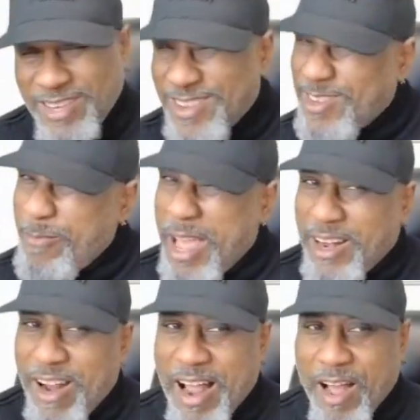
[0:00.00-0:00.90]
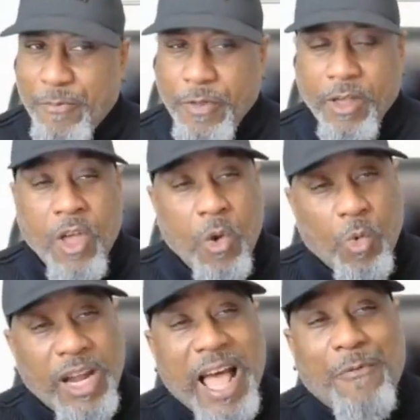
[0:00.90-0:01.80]
Doesn't matter how I feel.
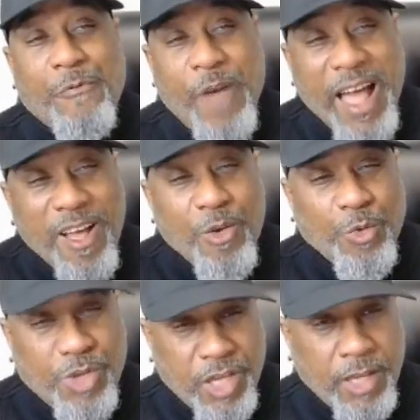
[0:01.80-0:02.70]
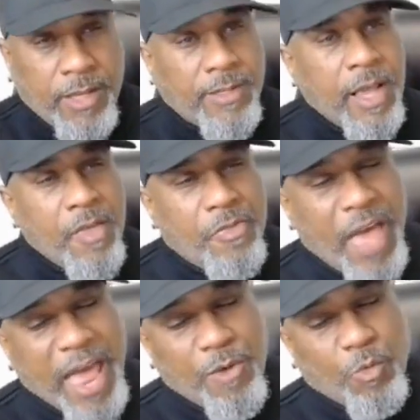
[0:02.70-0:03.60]
What I found is
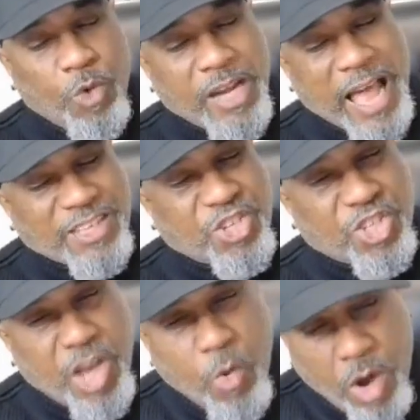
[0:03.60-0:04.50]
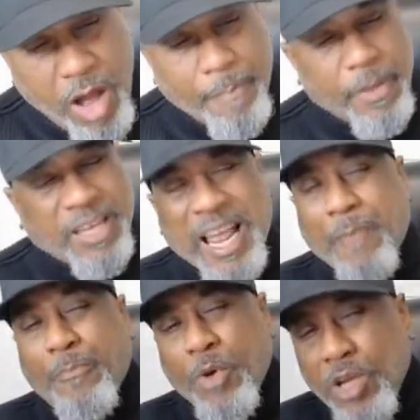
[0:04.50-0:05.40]
that when I show up and
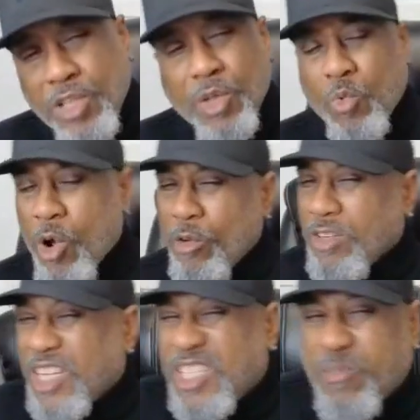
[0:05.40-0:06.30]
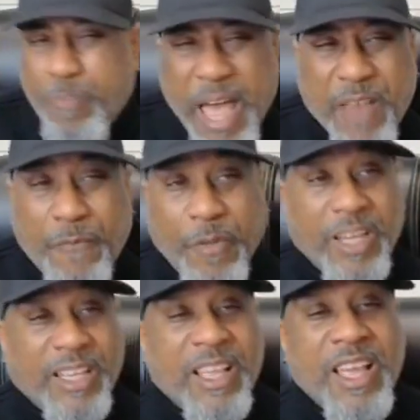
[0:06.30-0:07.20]
I put in the work, despite
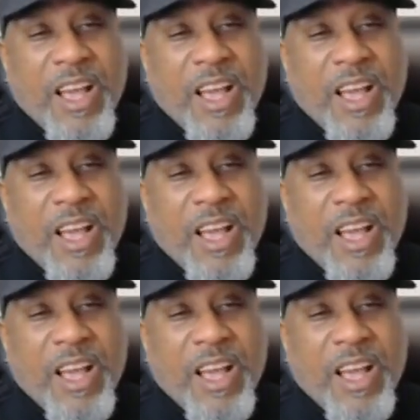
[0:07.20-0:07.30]
feeling